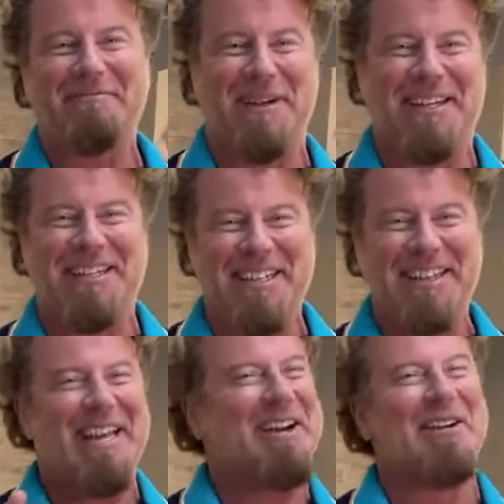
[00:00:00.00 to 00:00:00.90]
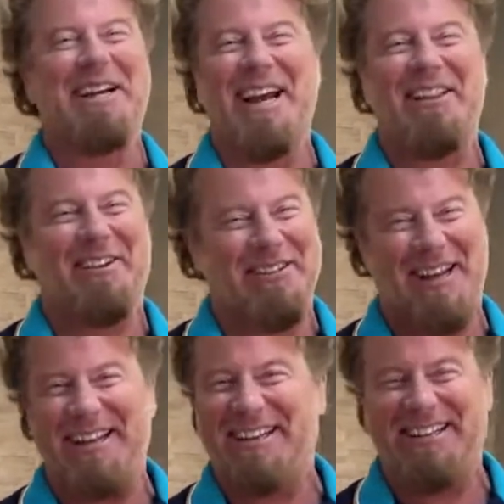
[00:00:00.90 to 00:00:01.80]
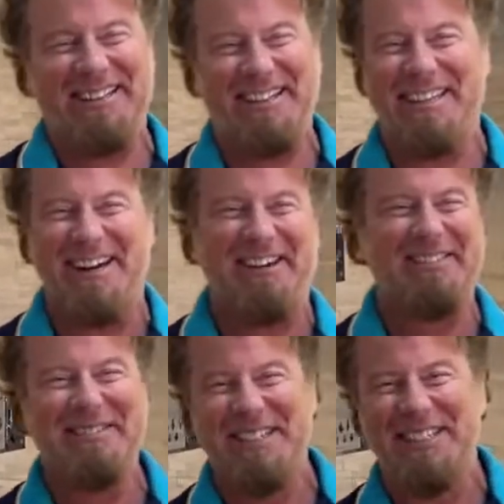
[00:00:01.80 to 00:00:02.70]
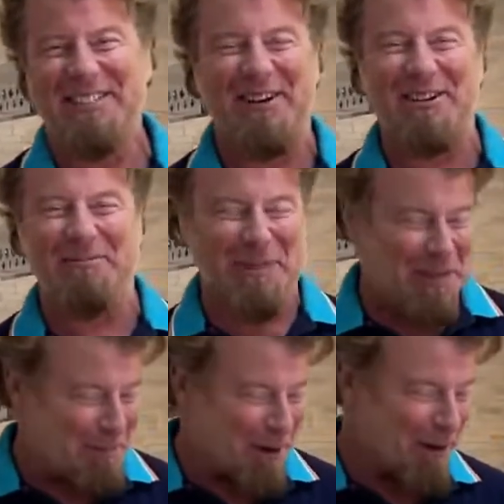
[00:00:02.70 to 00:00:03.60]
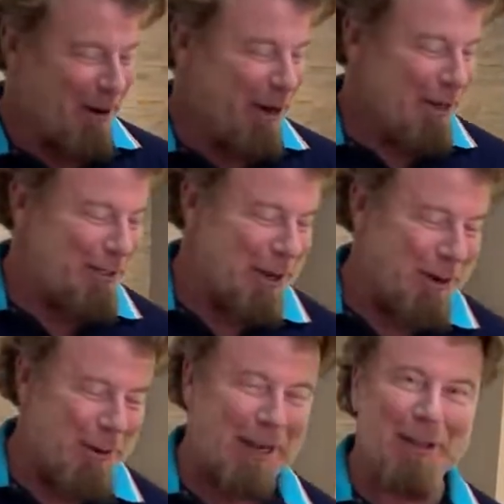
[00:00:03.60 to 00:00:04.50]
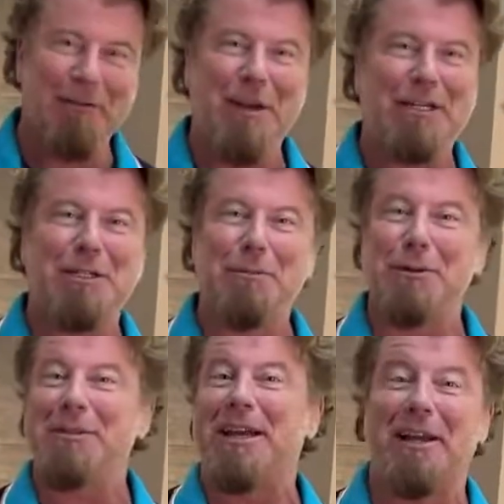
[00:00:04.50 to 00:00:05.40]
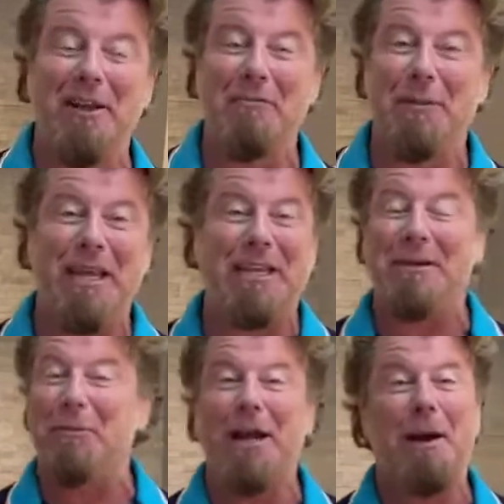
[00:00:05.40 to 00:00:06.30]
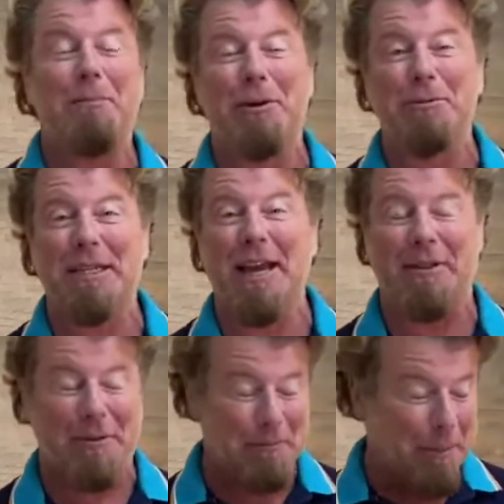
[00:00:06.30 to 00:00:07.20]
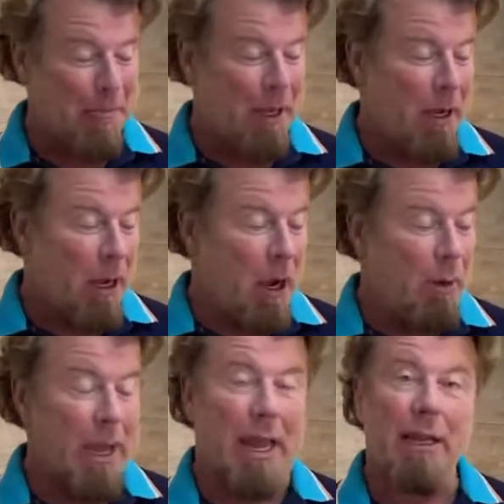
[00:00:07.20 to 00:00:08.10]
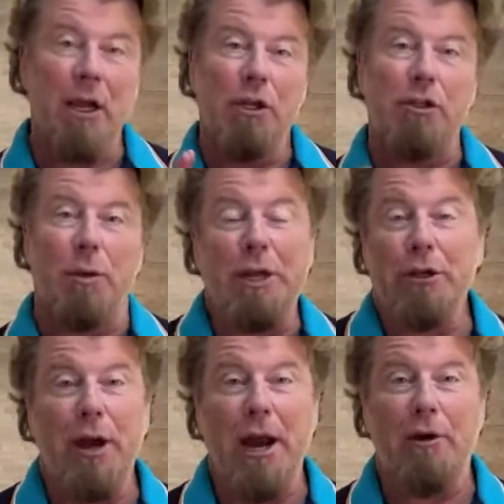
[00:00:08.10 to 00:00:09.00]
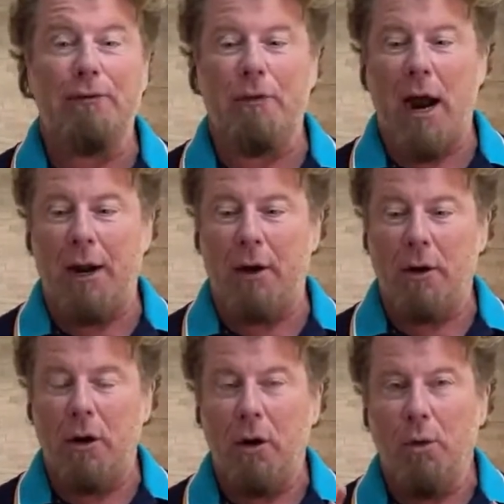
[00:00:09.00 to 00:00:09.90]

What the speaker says: it, but they go together like, you know, chocolate and peanut butter. So I love vegetables and I love bacon. Why not put them together? Okay, so in your air fryer,